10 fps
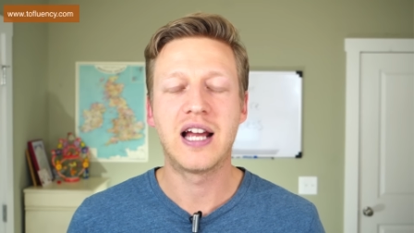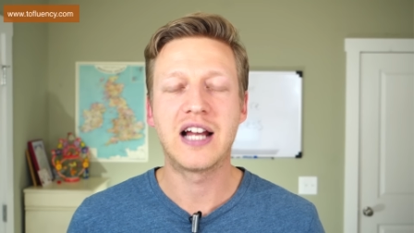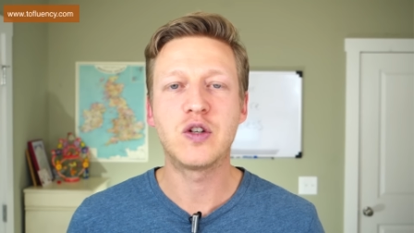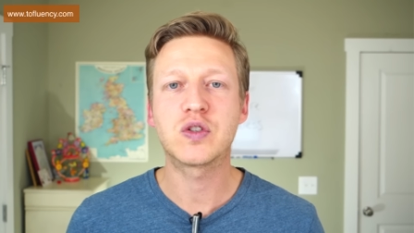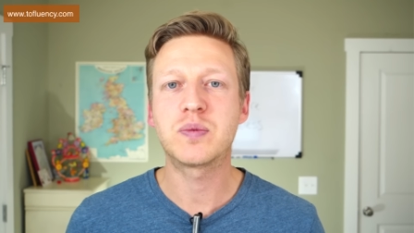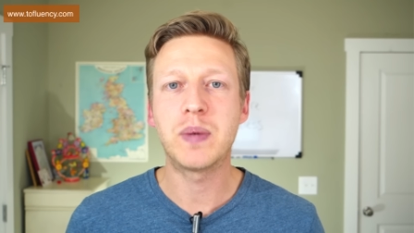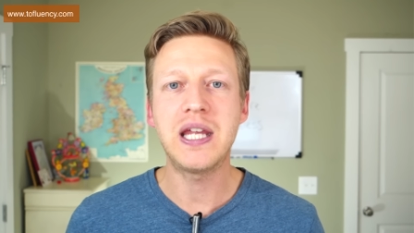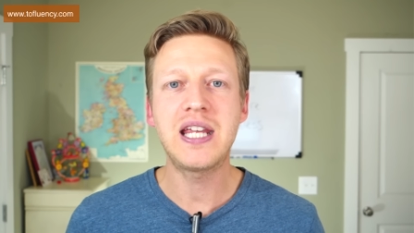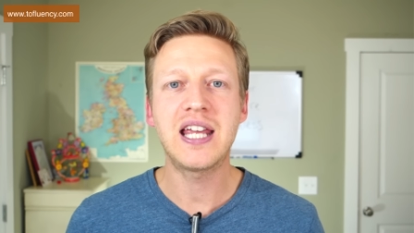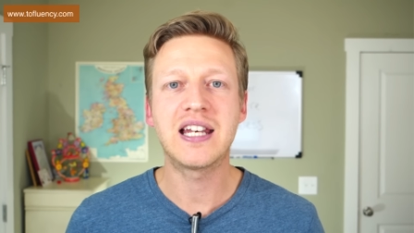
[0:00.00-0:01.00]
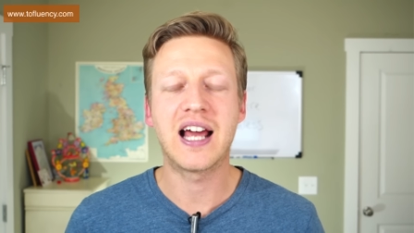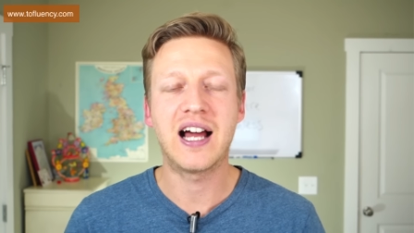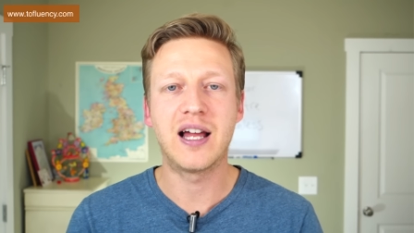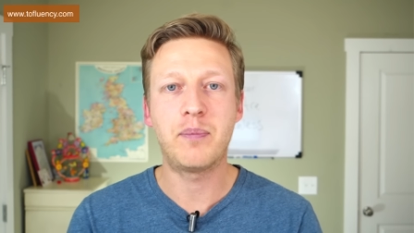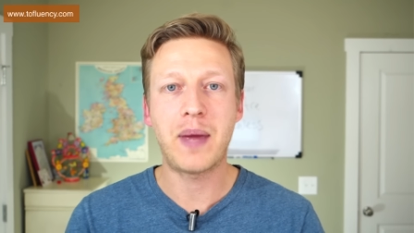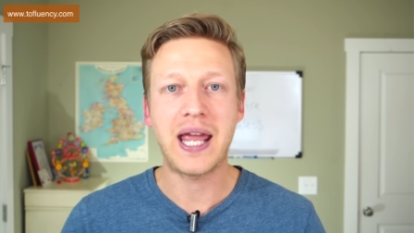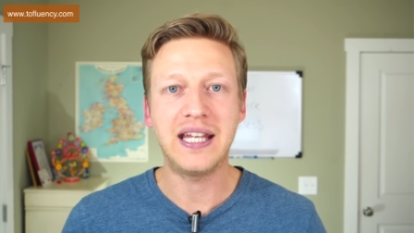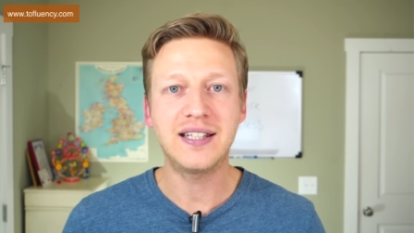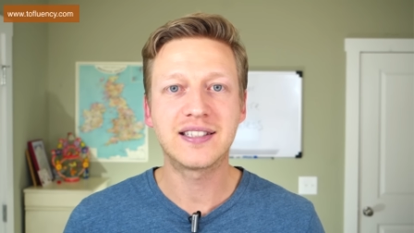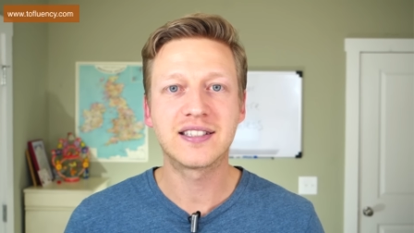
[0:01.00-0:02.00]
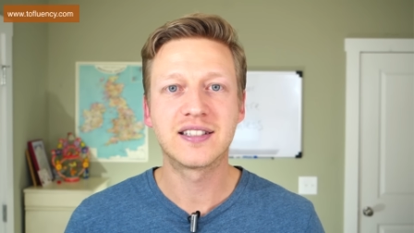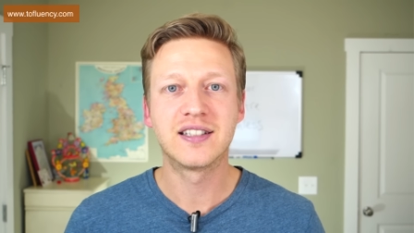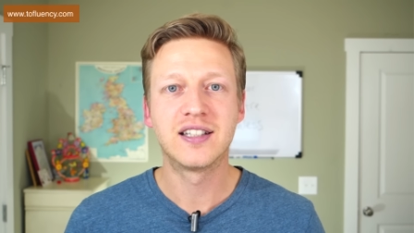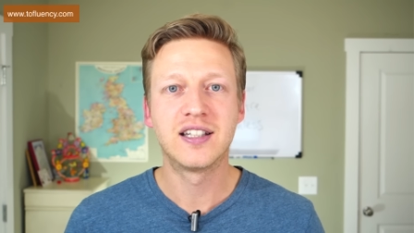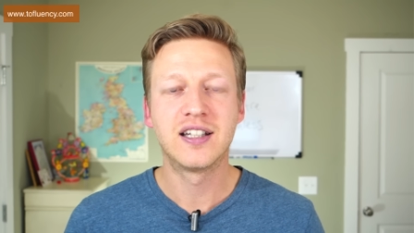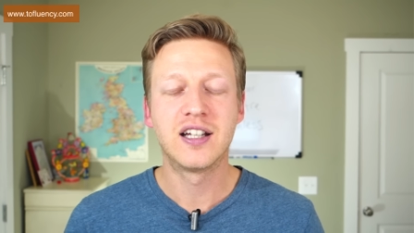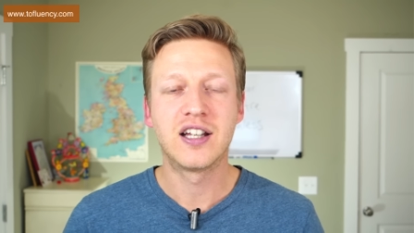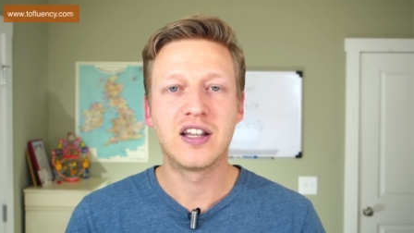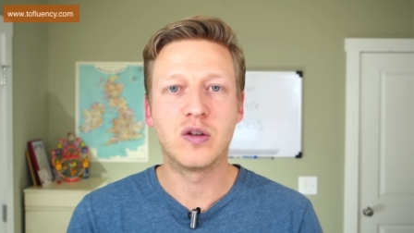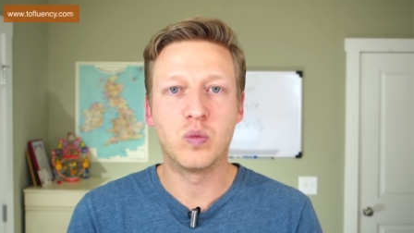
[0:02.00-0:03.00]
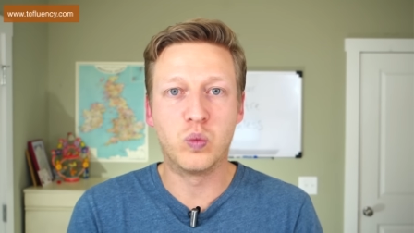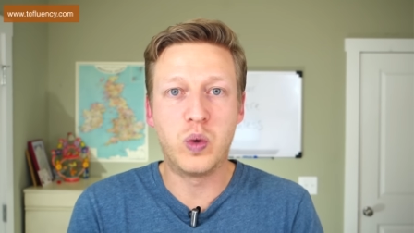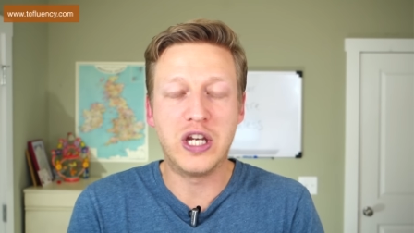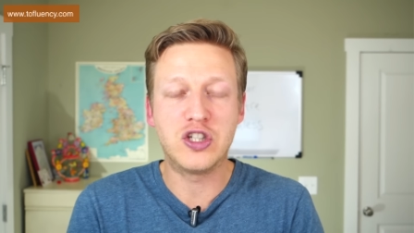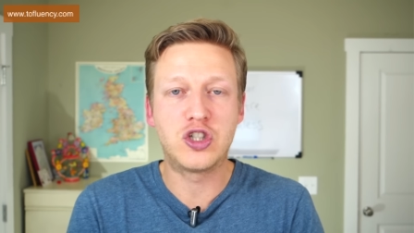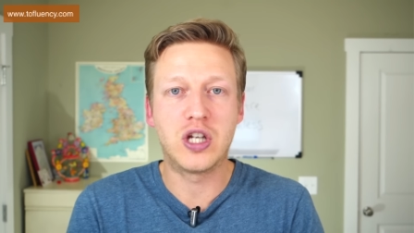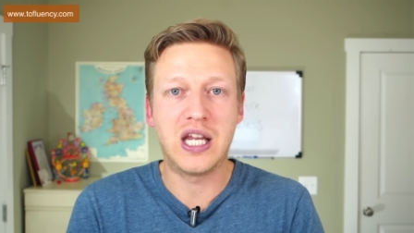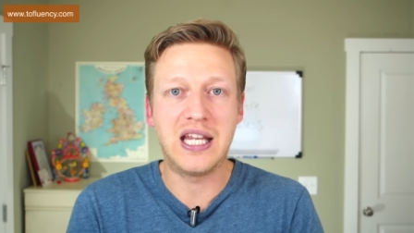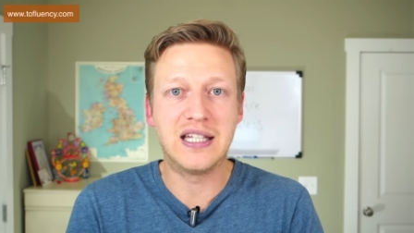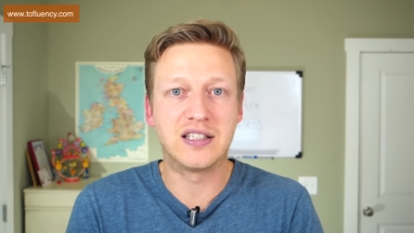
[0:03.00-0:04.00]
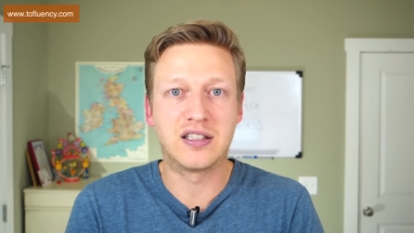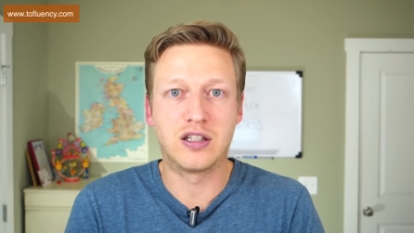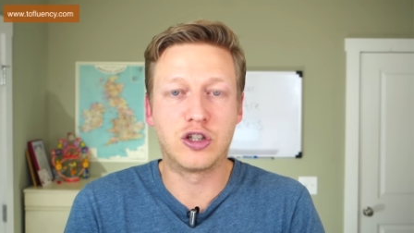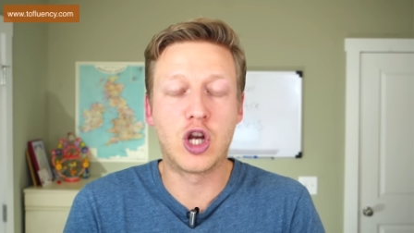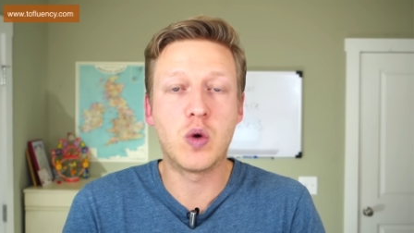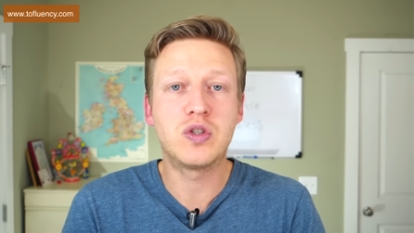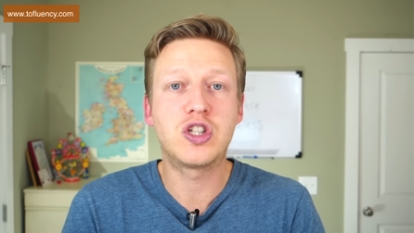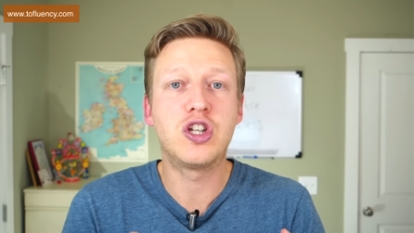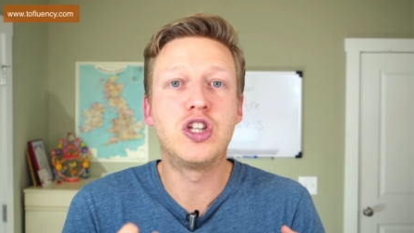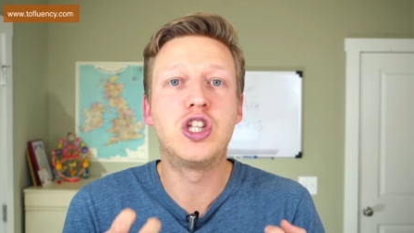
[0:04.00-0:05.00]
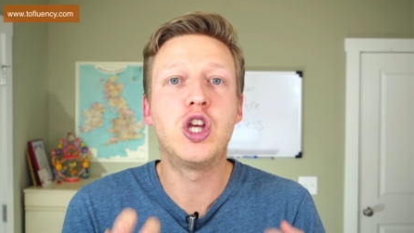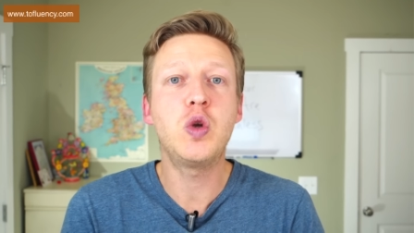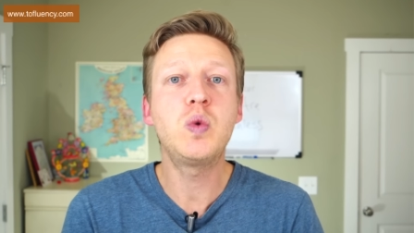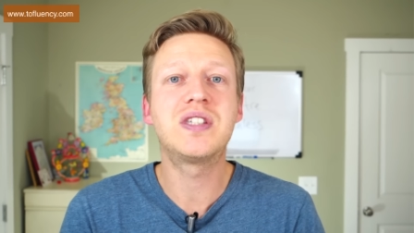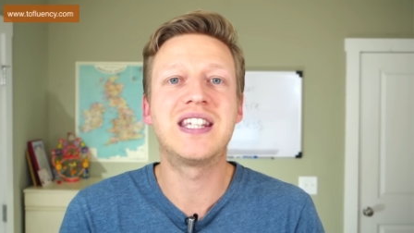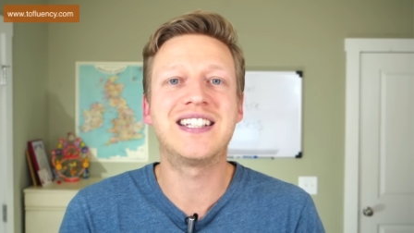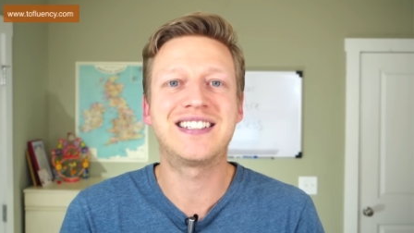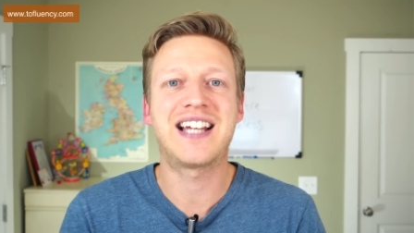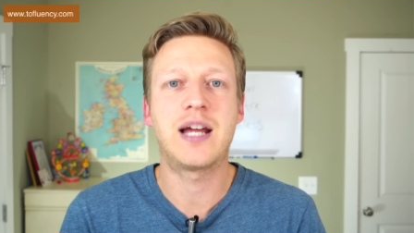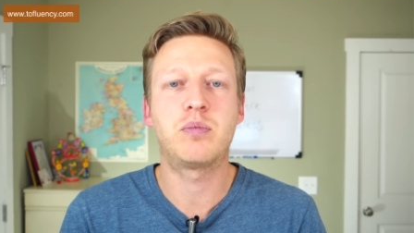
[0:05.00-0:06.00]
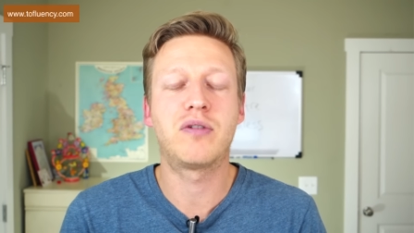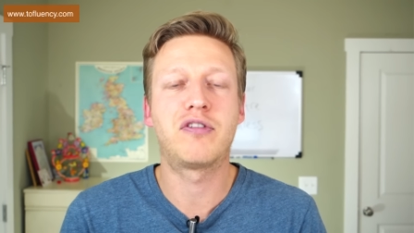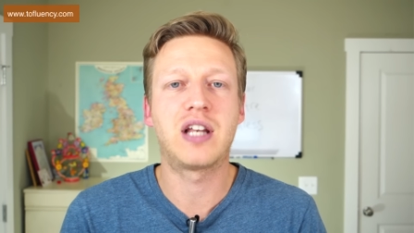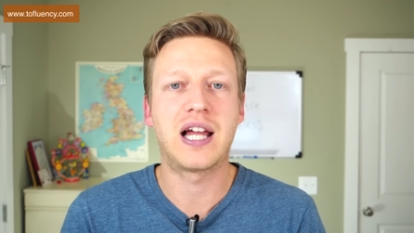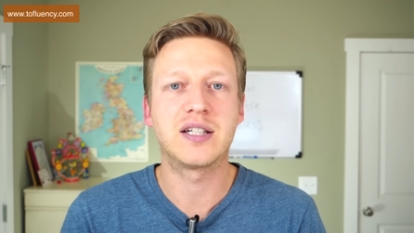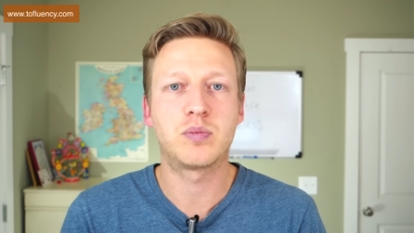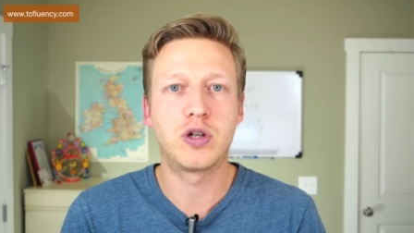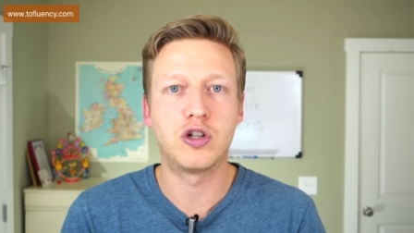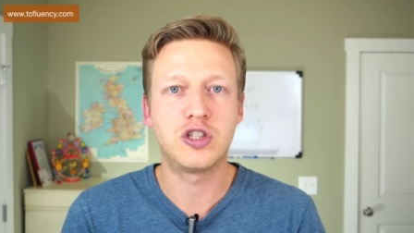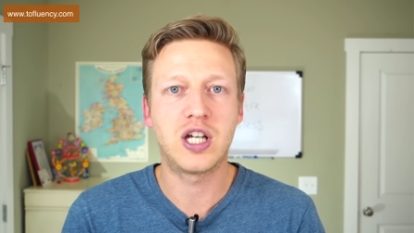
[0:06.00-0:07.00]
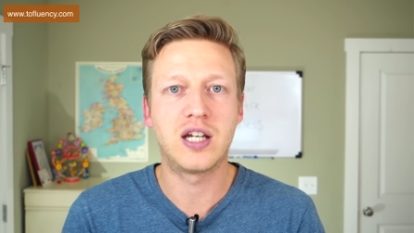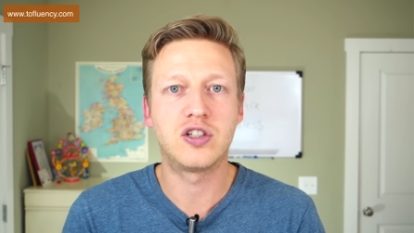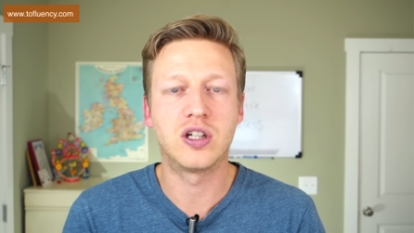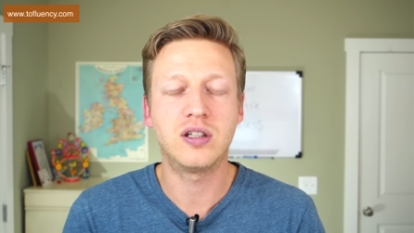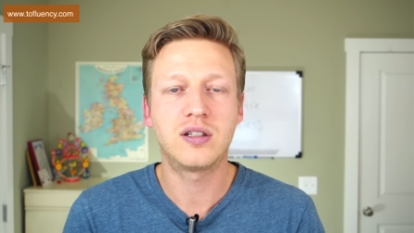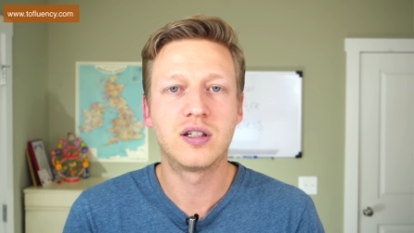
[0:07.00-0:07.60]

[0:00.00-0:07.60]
and you're speaking at a pace which is going to use this type of relaxed pronunciation,